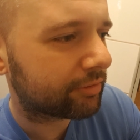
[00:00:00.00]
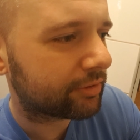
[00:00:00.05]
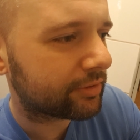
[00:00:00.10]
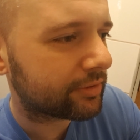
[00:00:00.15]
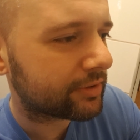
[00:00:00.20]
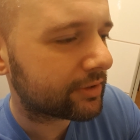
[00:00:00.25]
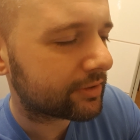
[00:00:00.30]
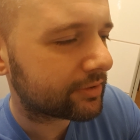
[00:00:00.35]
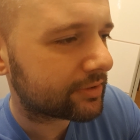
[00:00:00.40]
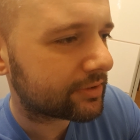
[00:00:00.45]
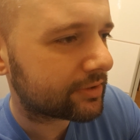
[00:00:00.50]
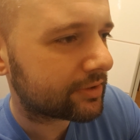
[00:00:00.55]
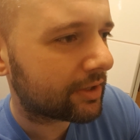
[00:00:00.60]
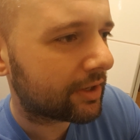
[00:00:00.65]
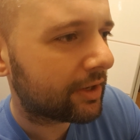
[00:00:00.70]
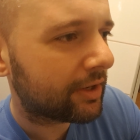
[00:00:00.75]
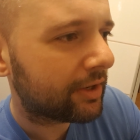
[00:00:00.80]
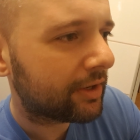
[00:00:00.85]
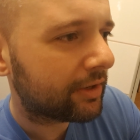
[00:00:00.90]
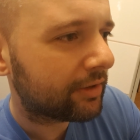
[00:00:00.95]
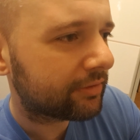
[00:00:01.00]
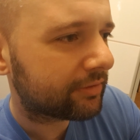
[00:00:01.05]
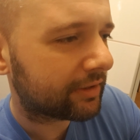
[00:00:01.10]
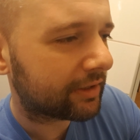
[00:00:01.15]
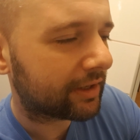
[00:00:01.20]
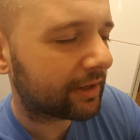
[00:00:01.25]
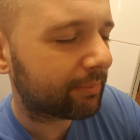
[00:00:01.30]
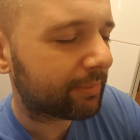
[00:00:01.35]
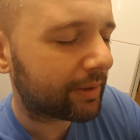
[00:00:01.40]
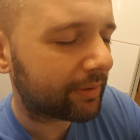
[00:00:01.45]
to just
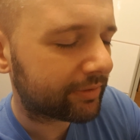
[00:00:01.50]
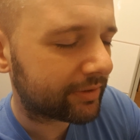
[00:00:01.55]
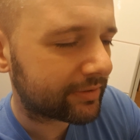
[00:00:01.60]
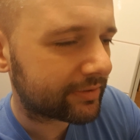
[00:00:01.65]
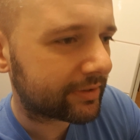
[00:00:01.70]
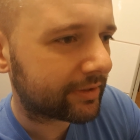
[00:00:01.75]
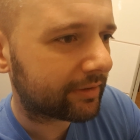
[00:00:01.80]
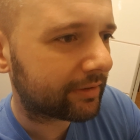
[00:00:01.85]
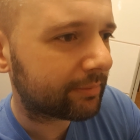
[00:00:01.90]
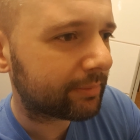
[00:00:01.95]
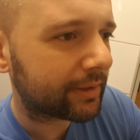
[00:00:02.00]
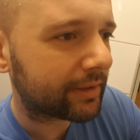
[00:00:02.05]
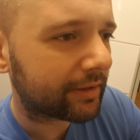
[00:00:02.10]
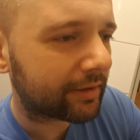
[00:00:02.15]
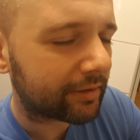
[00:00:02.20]
think about this a little bit.